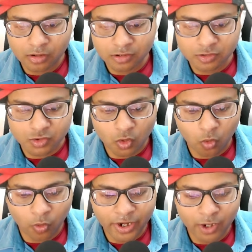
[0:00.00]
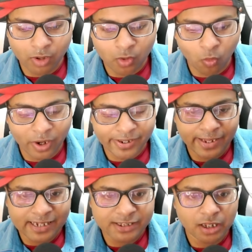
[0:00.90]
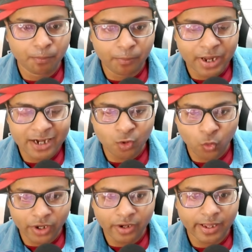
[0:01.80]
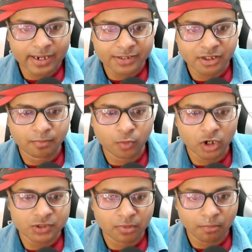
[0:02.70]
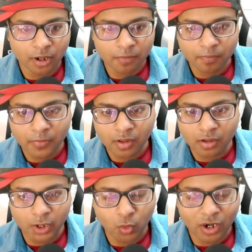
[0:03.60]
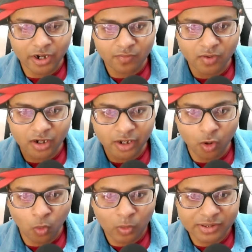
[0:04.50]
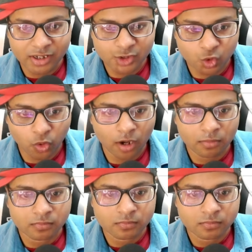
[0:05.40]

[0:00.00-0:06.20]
So when you are working as the pay to win garrison bonus member, you can definitely go with the Zura.